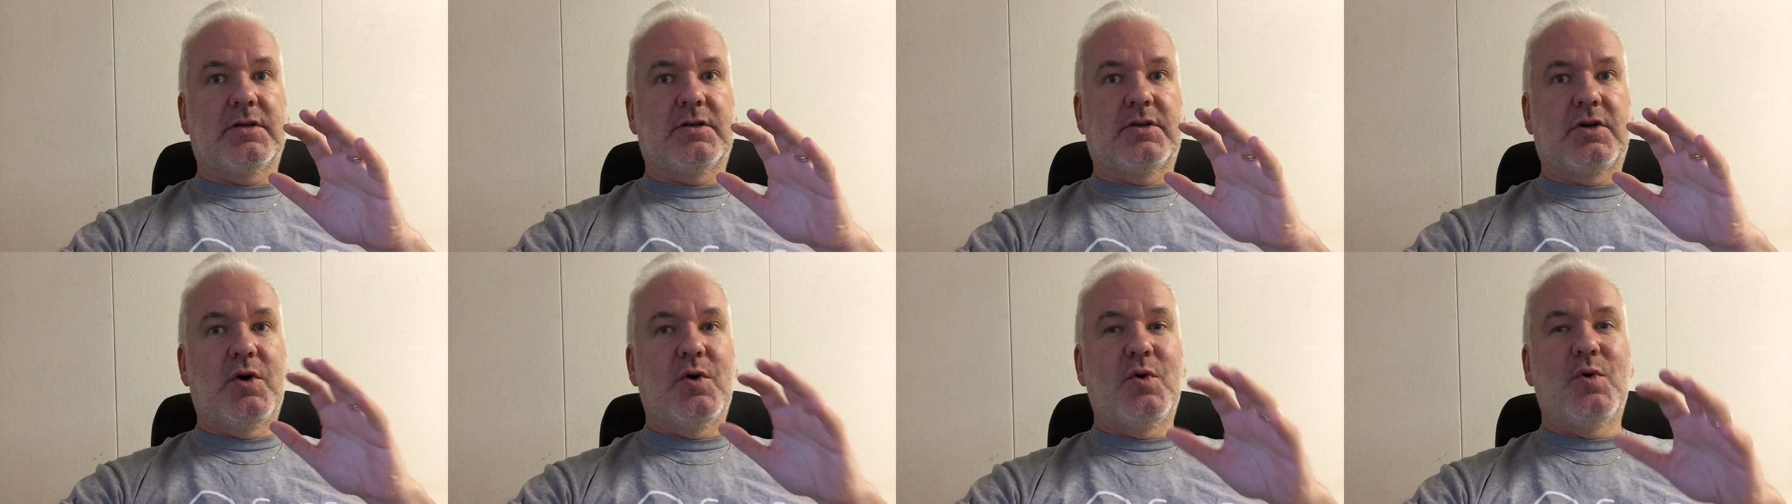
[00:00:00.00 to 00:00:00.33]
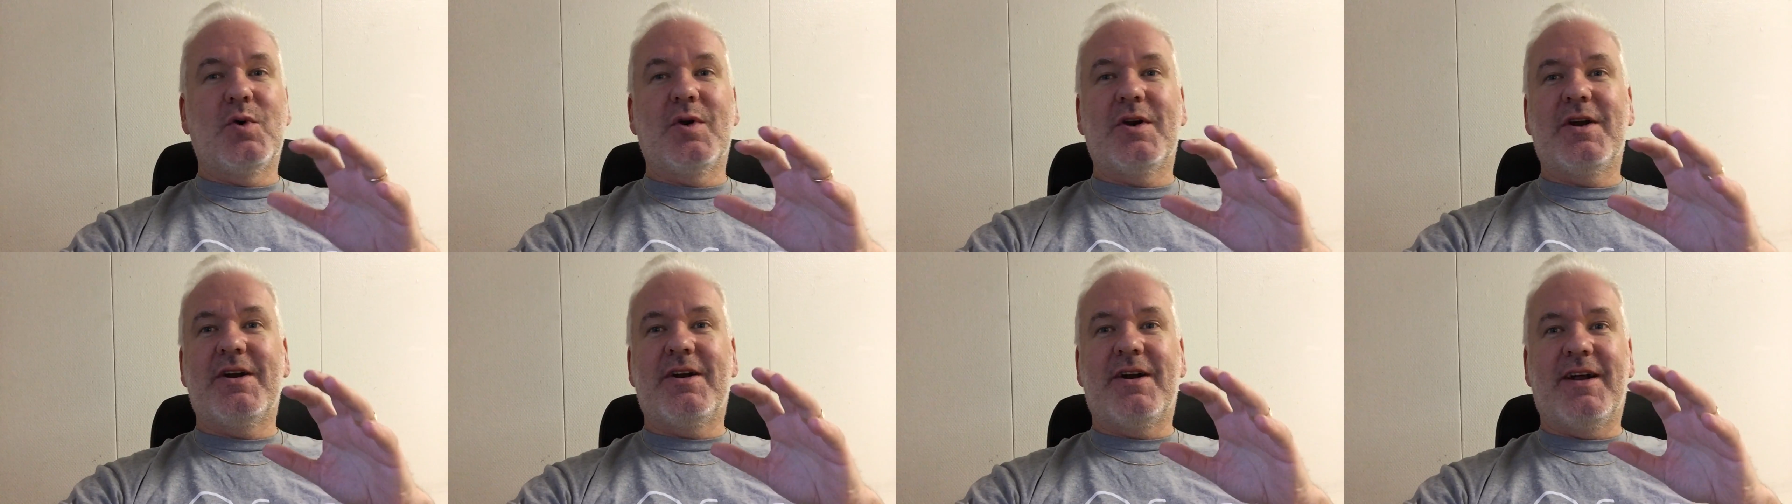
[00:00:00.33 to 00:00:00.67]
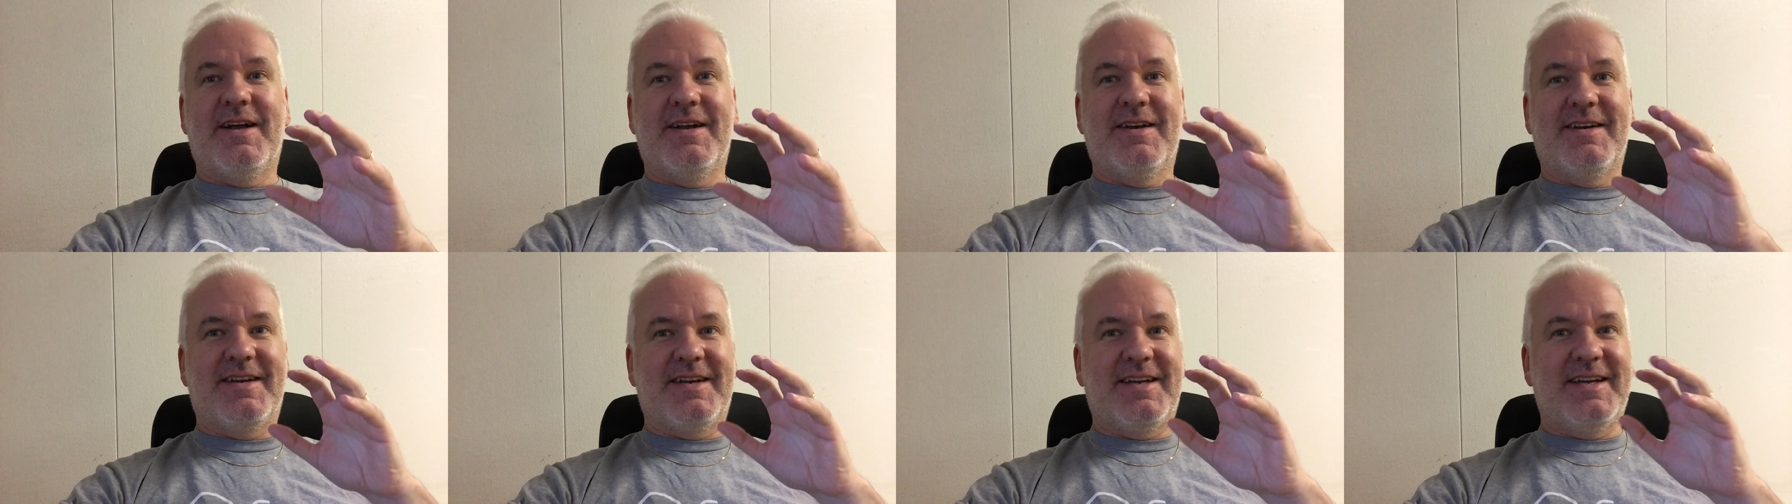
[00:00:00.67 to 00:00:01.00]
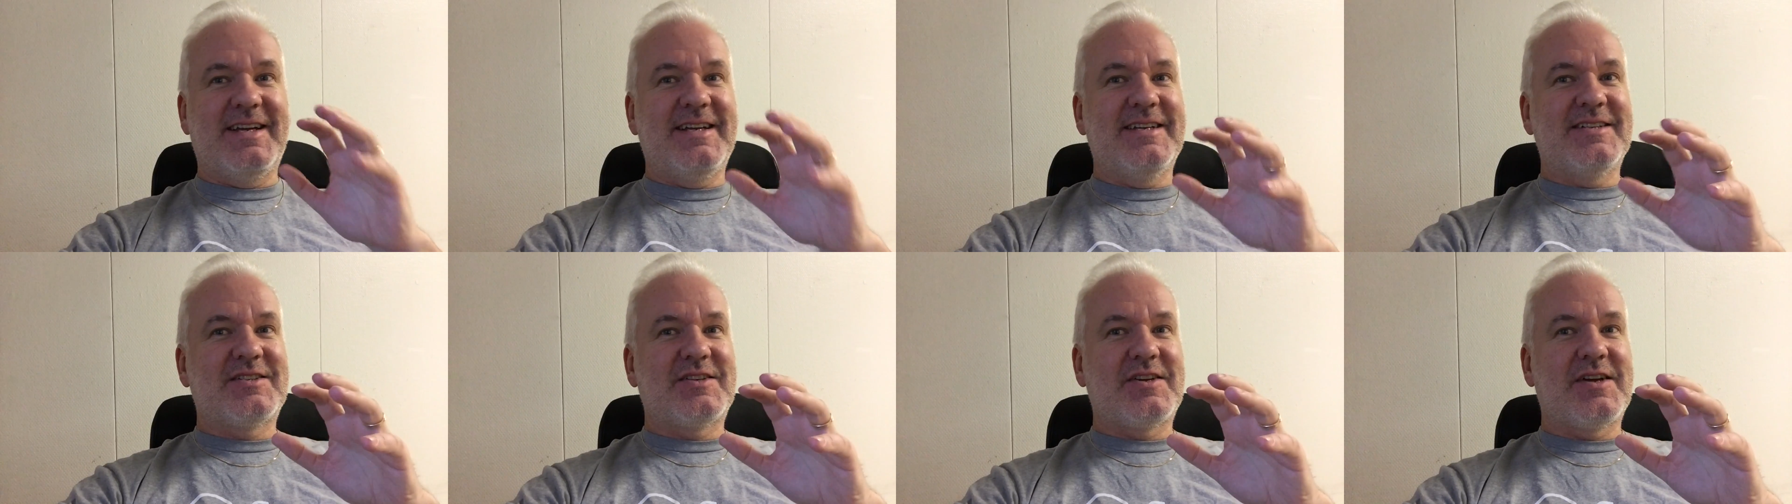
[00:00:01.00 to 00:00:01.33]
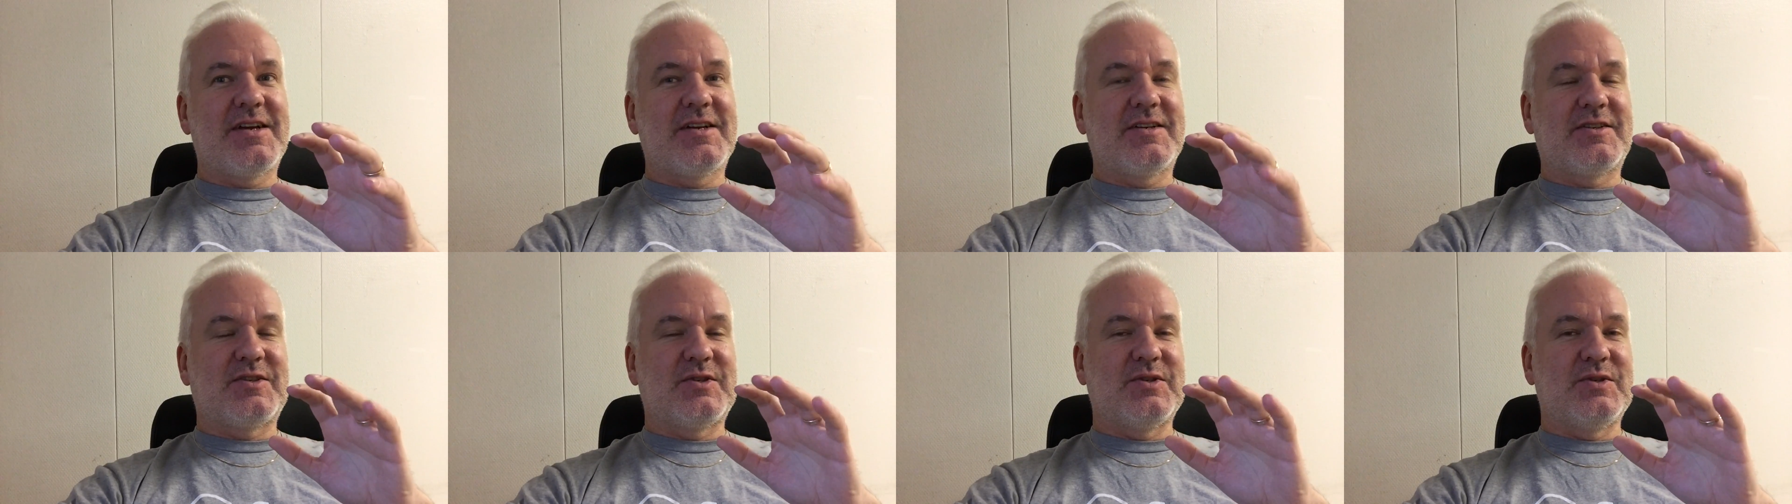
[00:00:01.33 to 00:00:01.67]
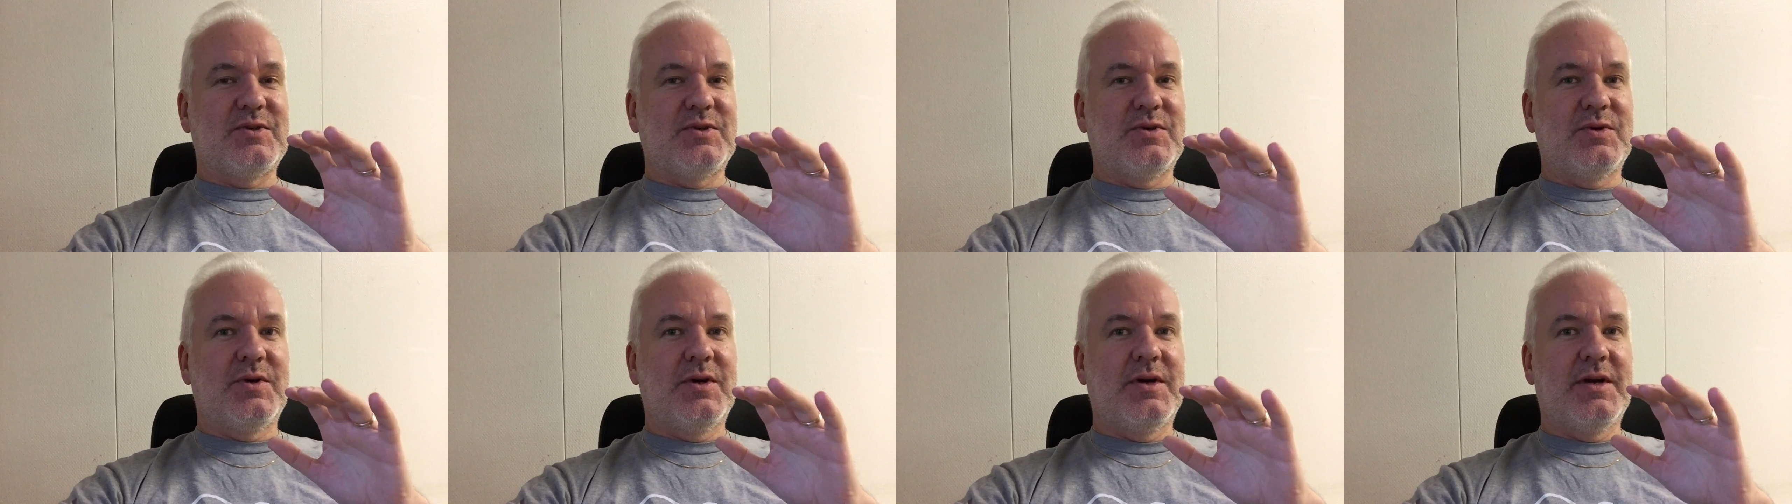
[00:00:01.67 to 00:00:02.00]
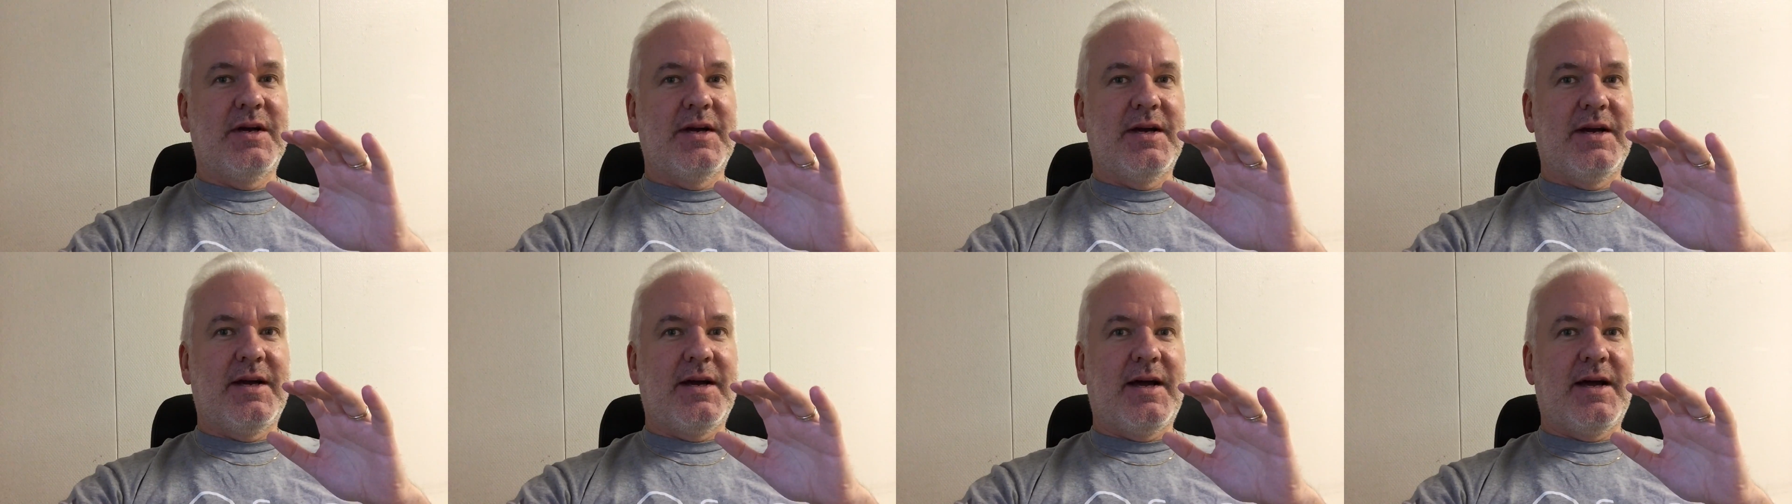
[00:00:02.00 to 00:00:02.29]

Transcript: cooler and easier to